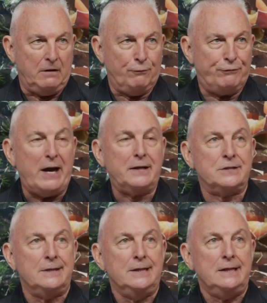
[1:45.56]
In
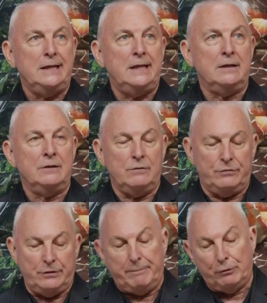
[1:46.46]
fact,
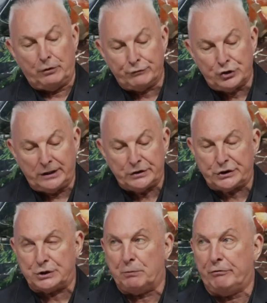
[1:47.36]
in the book of
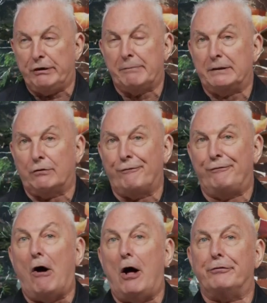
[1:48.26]
Genesis, we read about the
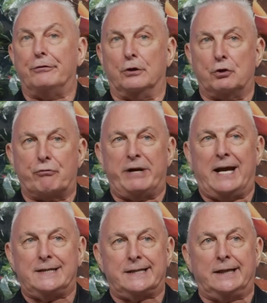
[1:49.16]
Father
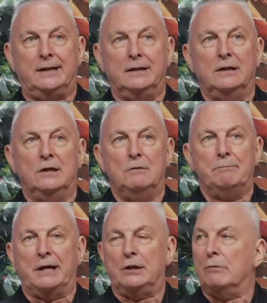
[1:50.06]
creating,
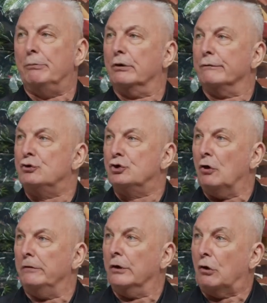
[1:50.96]
but in the book of
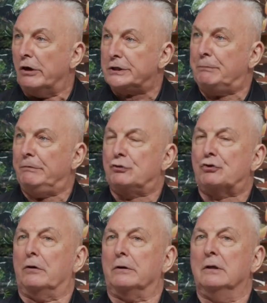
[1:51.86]
John, the Gospel of
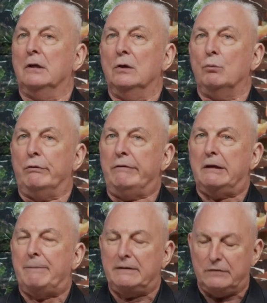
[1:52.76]
John, we
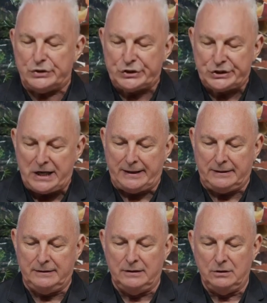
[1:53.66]
read about the
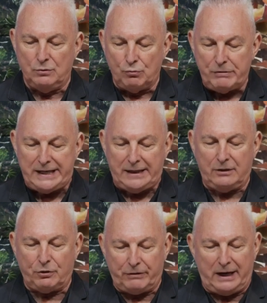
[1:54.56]
Son
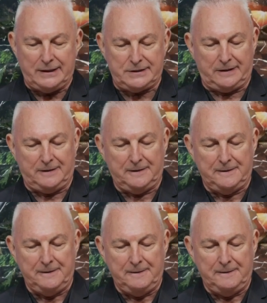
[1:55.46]
recreating.